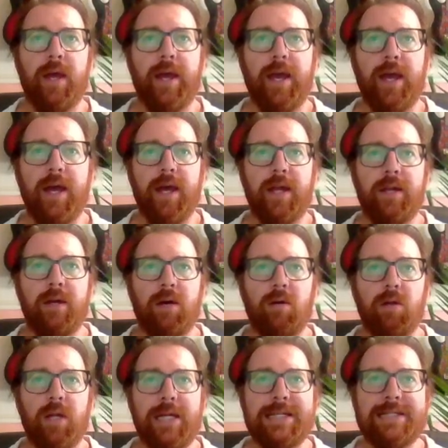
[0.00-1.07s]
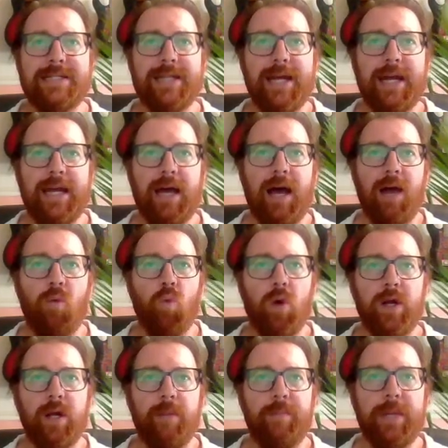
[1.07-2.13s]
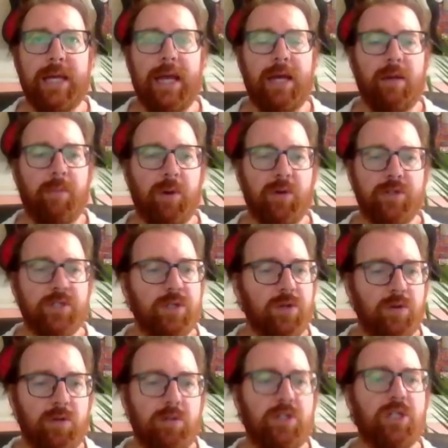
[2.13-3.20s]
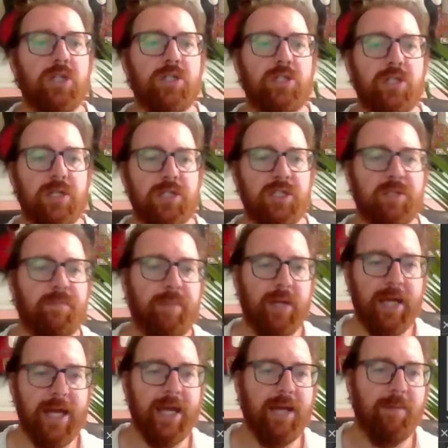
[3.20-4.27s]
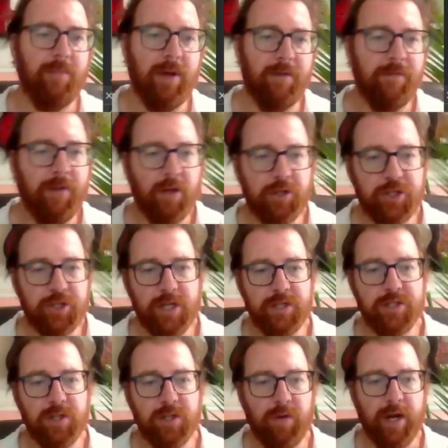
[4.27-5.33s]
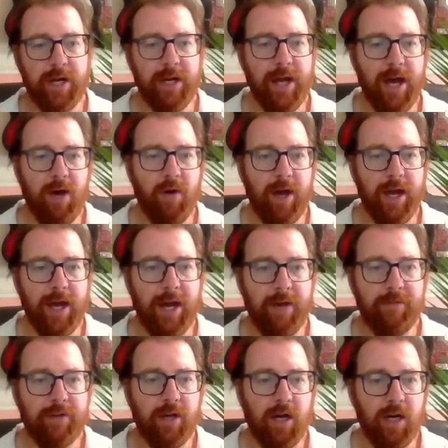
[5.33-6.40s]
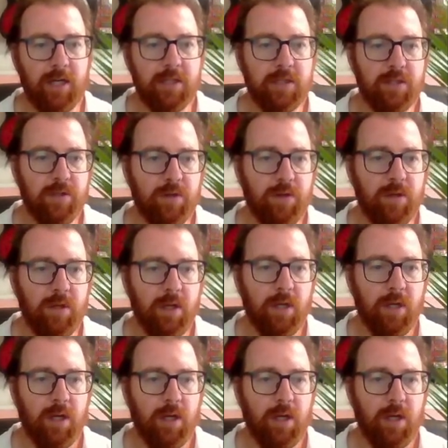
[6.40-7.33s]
And let's say I want to be able to just display my function. So right now I have console.log,